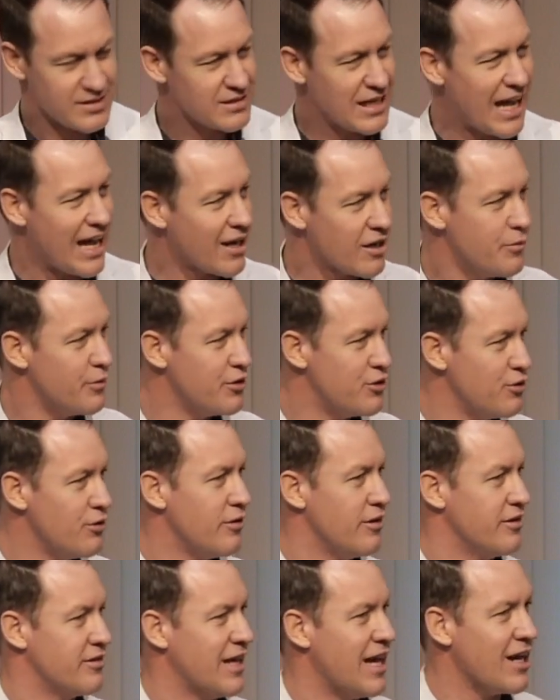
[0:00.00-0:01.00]
How can we do
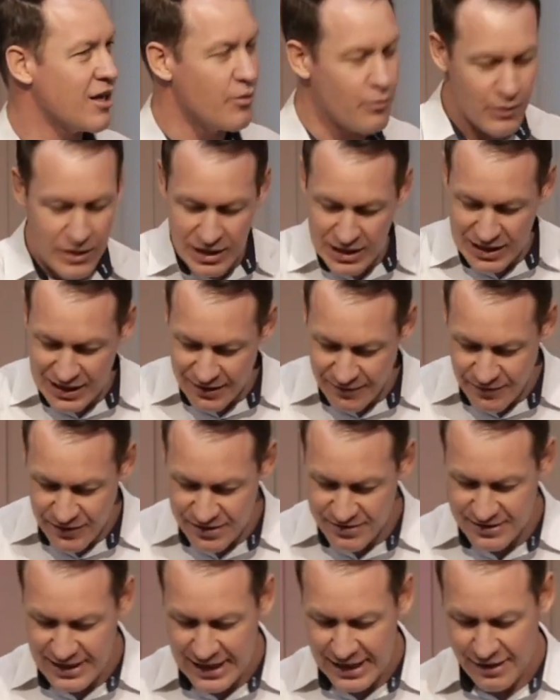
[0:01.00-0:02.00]
this? How can we live
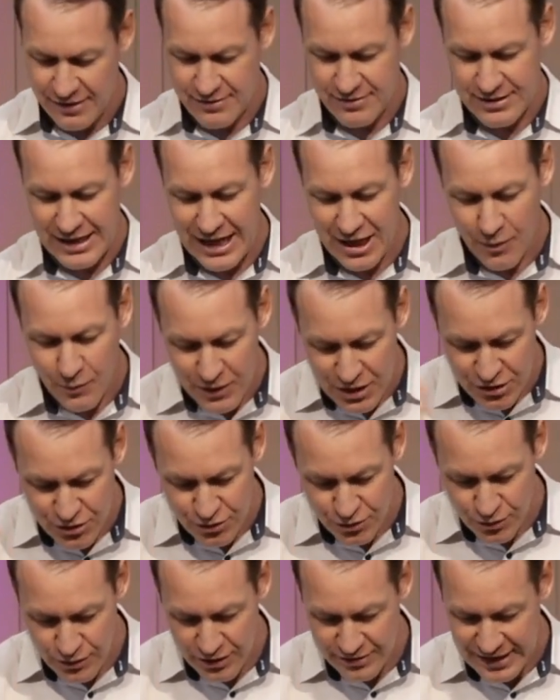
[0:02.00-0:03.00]
this out? How can we
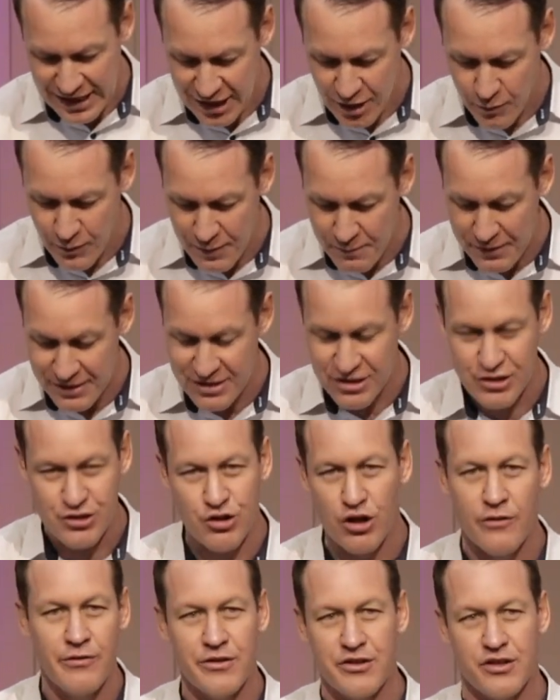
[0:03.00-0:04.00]
do this? How can we be
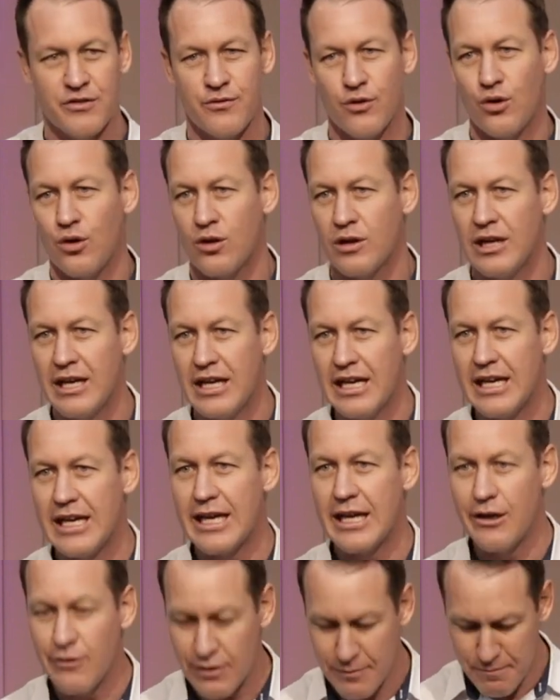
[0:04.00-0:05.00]
servants of all
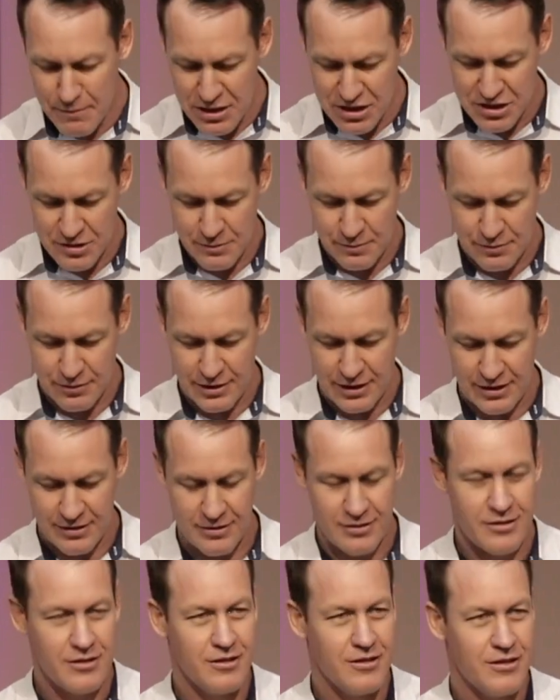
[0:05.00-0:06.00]
here at Minchinbury?
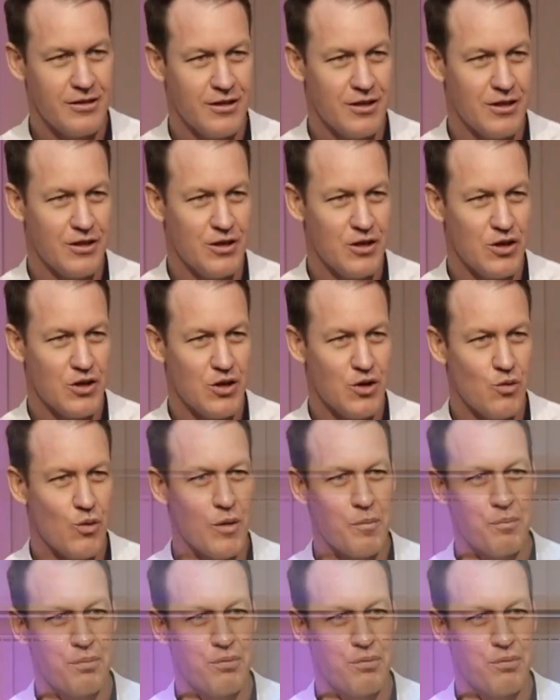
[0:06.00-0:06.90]
What